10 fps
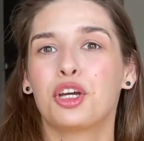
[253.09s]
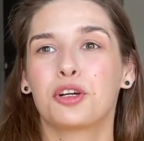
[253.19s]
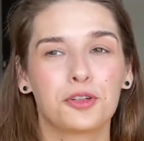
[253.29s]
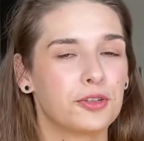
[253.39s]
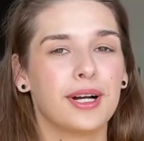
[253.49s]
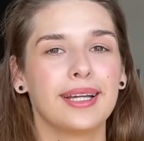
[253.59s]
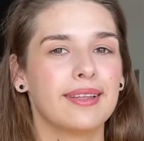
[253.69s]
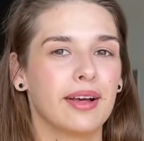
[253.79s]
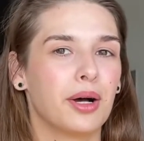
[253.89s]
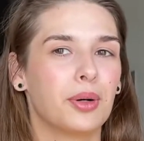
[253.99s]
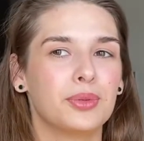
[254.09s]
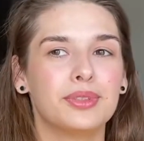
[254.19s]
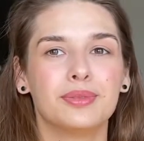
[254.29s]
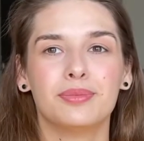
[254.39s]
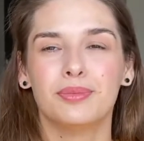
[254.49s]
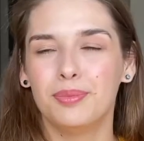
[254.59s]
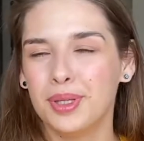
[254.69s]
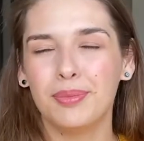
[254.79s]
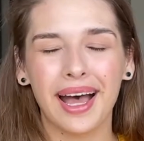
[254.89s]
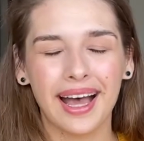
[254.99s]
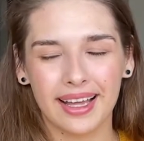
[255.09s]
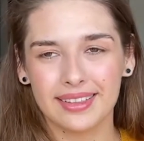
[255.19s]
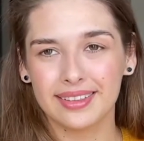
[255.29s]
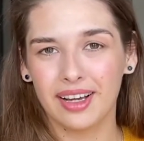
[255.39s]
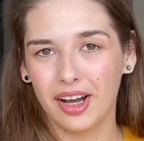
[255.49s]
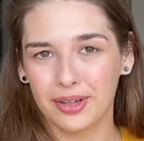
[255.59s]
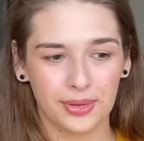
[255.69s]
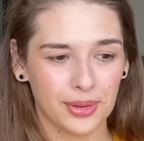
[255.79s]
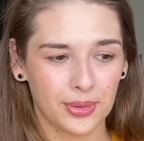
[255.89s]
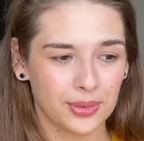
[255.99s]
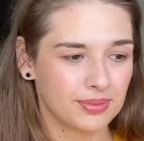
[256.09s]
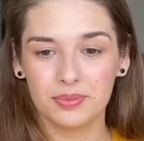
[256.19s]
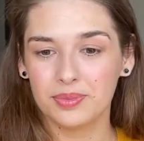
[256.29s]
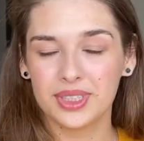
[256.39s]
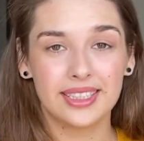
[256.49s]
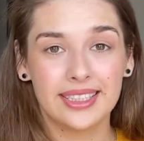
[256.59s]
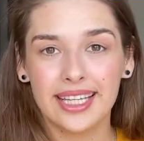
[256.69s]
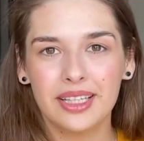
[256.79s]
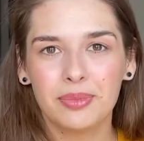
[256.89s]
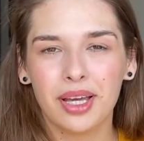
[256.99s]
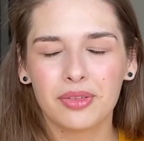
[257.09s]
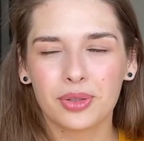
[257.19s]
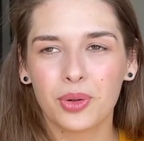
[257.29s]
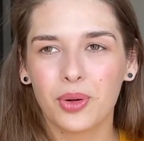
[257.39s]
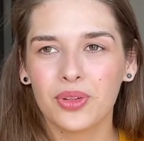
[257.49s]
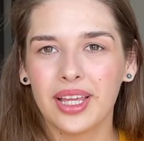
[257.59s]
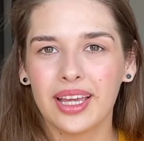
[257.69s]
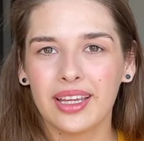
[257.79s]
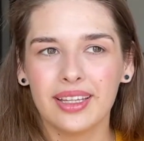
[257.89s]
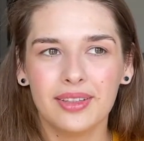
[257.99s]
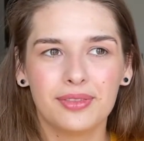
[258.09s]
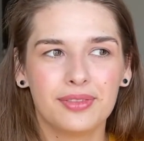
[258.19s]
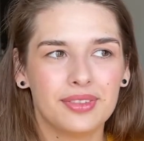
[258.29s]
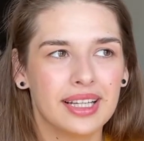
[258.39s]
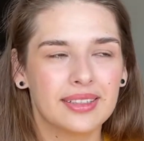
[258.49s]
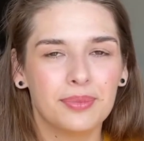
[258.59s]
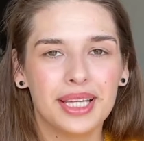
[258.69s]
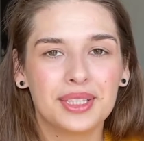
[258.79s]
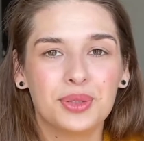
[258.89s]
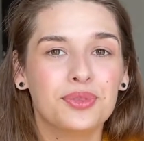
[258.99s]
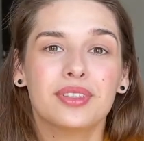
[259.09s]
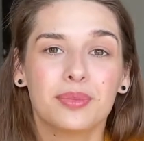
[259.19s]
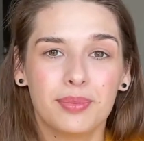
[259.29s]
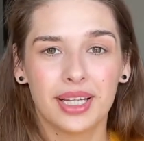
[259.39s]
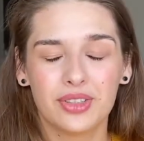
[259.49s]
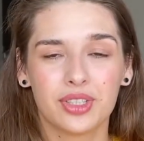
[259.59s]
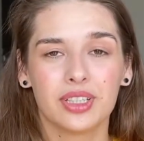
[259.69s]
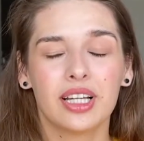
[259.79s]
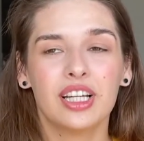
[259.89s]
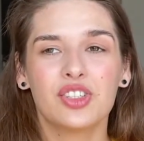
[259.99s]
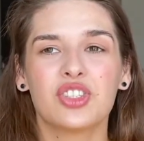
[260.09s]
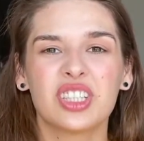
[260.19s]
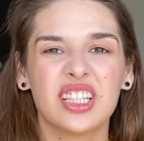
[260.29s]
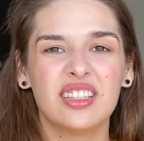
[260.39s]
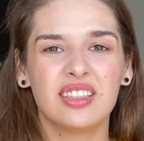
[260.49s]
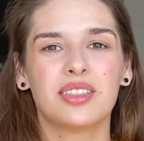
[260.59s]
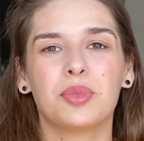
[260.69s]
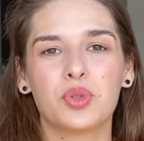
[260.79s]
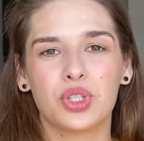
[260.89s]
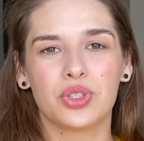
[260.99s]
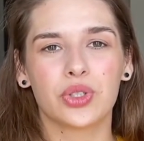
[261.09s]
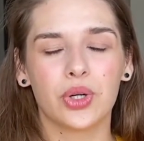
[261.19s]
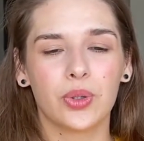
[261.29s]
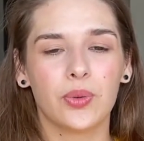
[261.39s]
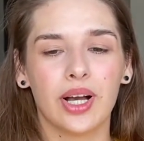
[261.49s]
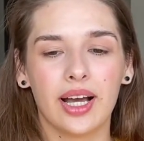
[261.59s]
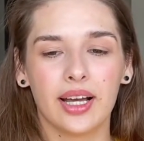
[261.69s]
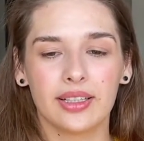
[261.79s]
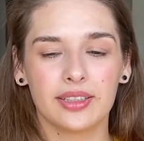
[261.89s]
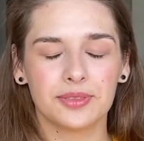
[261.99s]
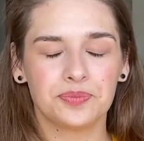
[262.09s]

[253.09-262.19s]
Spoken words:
cry it out, be mad, I don't know, stay in bed for a whole day if that makes you feel better. Just let these emotions go, and